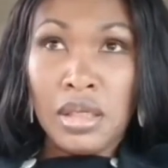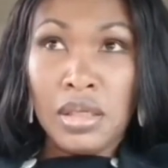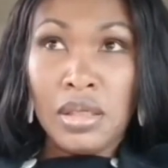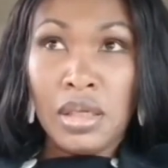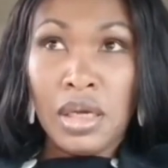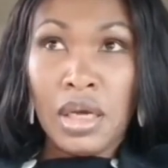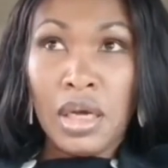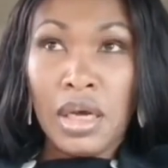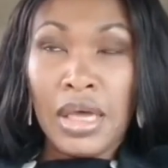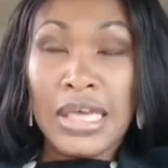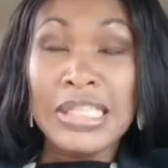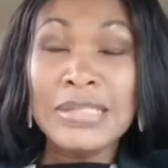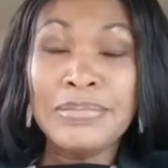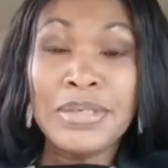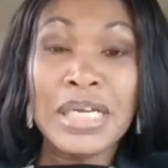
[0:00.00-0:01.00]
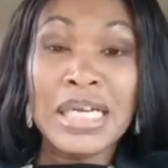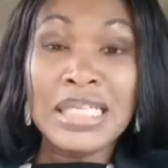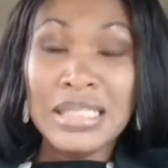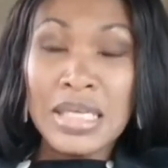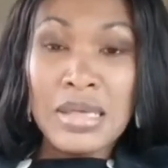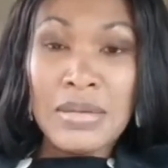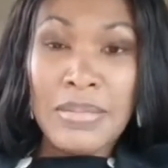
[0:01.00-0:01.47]
uh,
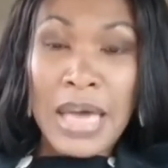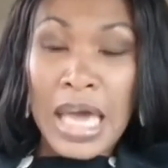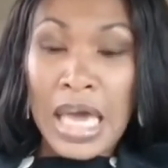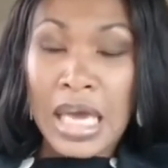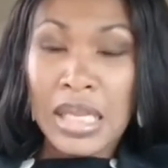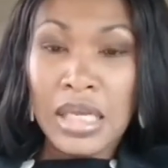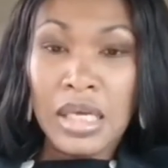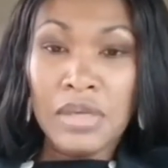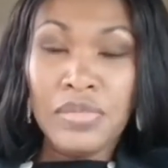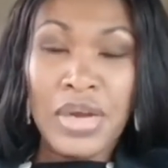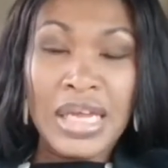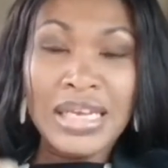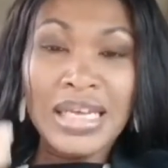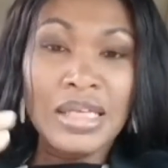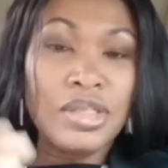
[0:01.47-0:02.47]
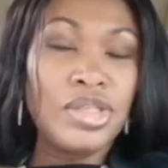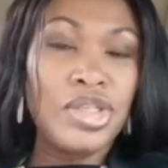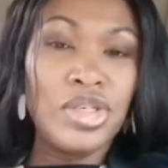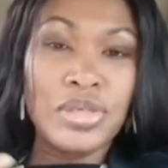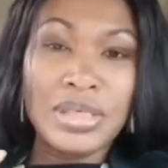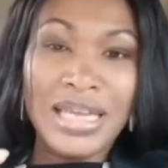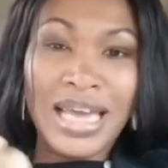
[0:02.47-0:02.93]
experiencing the pain, it radiates to
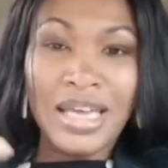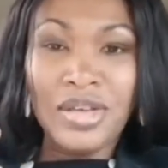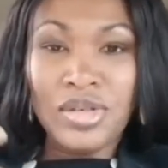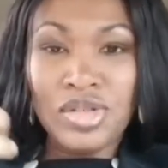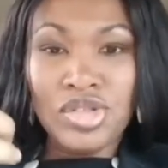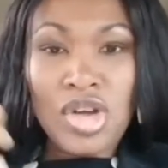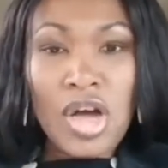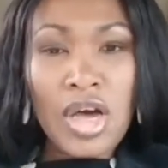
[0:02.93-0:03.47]
your neck, your jaw,